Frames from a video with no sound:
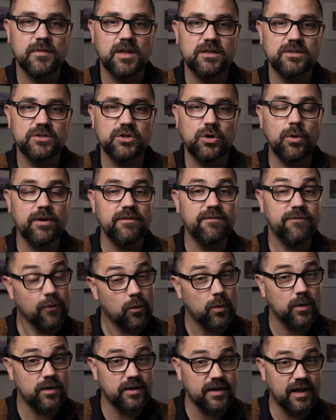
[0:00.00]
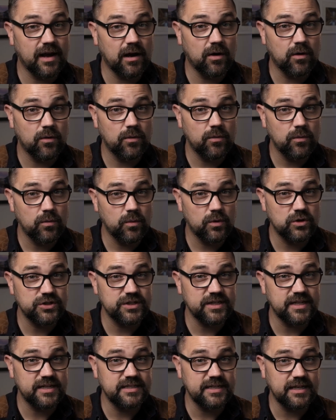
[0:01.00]
So going forward now, we're
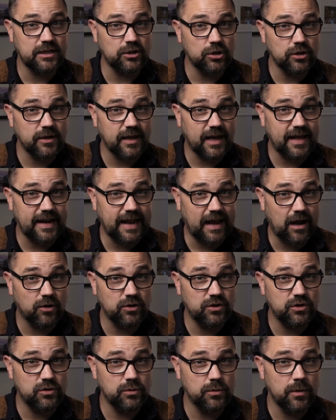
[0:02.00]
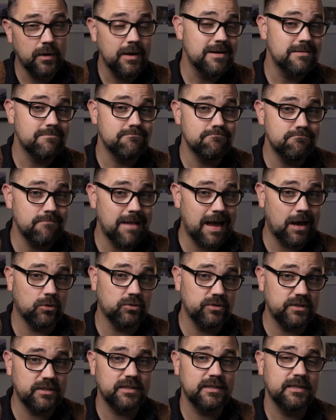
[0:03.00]
just going to take a look at how you
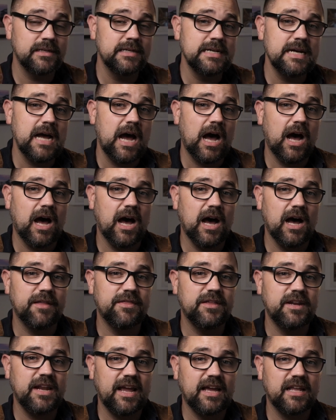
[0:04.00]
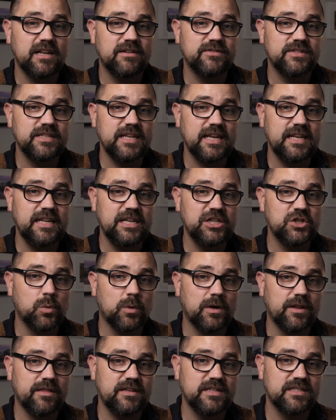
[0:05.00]
mount the negatives in each
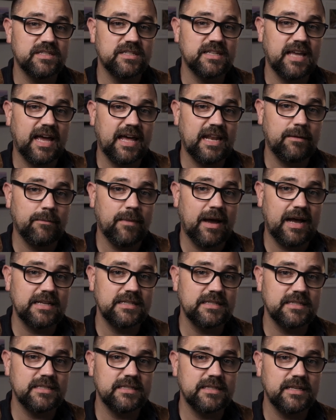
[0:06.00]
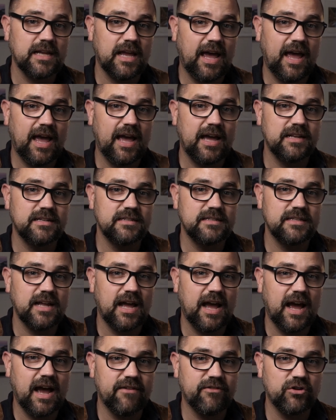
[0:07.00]
one of these scanning masks and
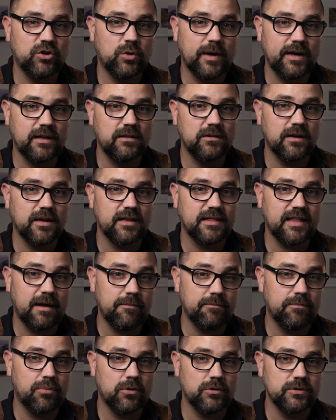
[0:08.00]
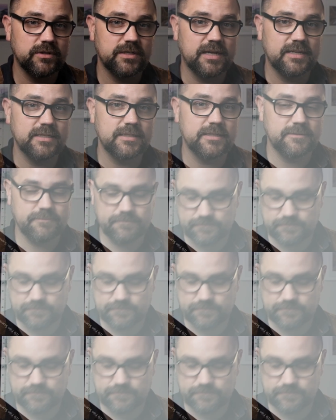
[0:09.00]
have a quick look at that process.